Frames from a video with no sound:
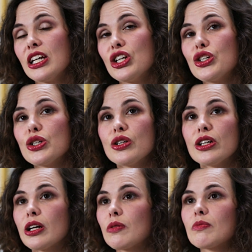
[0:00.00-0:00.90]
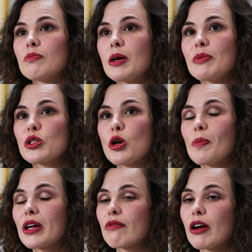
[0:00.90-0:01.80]
issue, maybe a
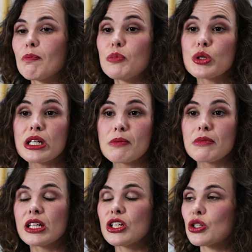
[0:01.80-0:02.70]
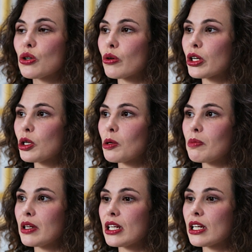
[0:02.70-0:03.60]
topic around body image, or it
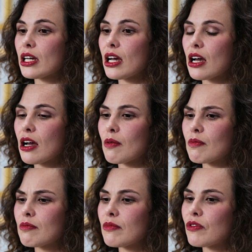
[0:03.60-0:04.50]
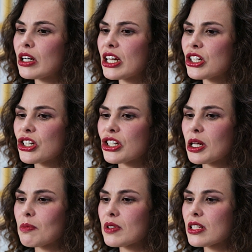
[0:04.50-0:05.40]
could be
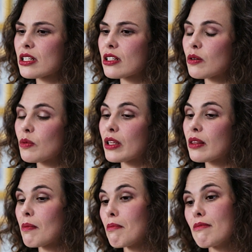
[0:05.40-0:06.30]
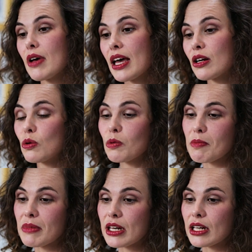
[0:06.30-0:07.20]
relationships with men or
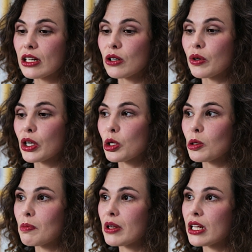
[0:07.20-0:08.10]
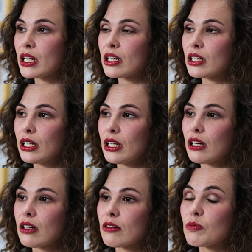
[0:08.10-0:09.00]
women, or it could be
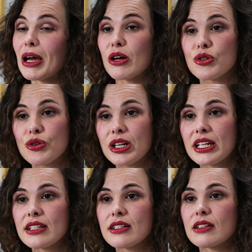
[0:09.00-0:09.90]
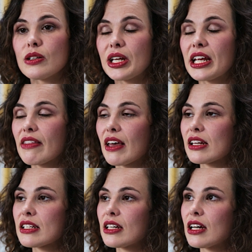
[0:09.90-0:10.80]
boundaries, looking at
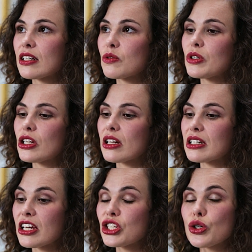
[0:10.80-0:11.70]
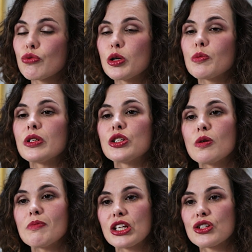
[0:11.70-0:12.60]
that. And as a group, we'd
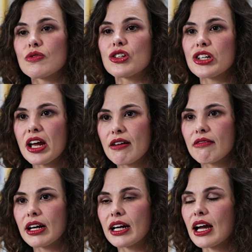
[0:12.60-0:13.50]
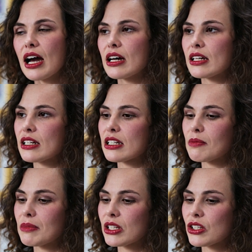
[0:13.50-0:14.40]
do a mixture of sharing and
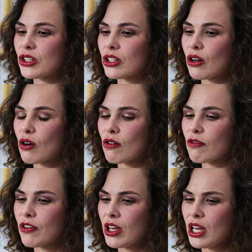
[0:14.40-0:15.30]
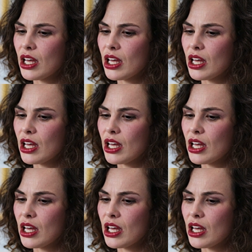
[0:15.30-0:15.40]
a mixture of